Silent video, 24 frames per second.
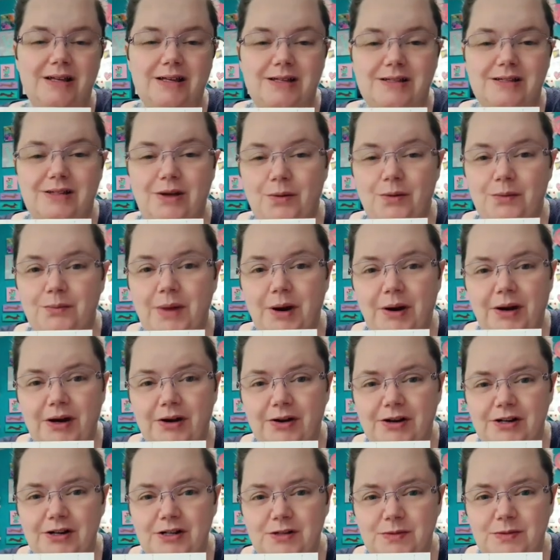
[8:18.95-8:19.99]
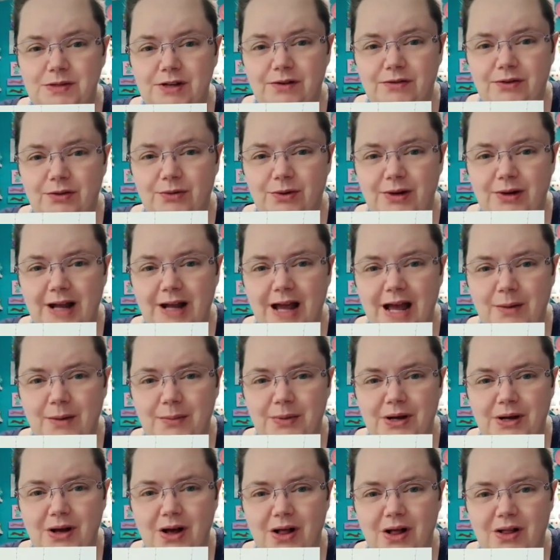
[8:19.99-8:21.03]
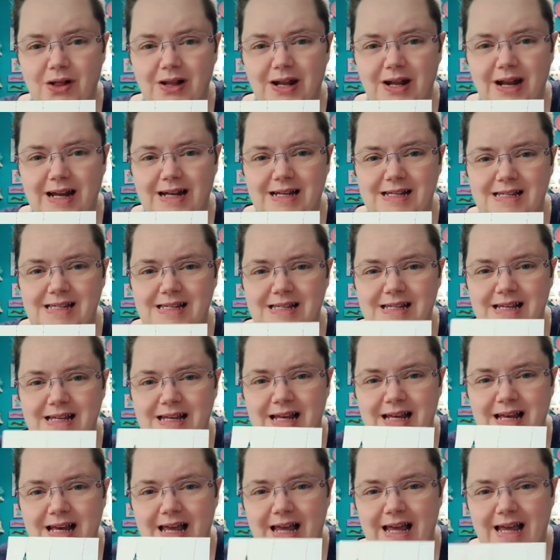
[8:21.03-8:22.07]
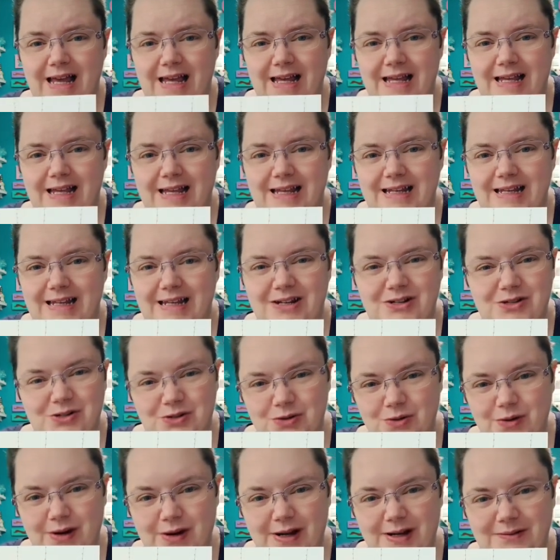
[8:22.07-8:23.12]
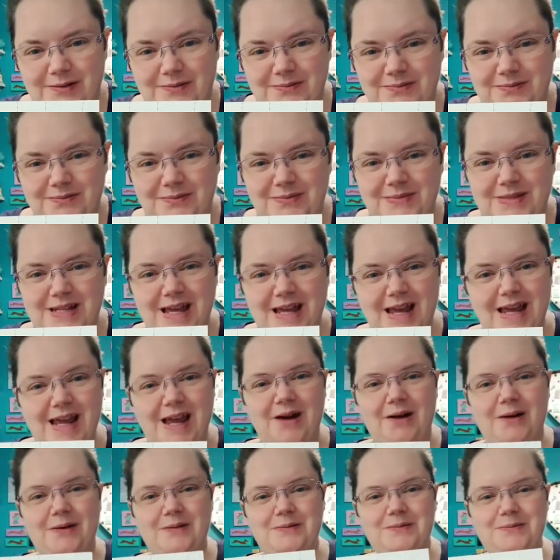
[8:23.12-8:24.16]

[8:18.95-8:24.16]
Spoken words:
So, Merry Christmas, everyone. Happy holidays, and enjoy. Take care.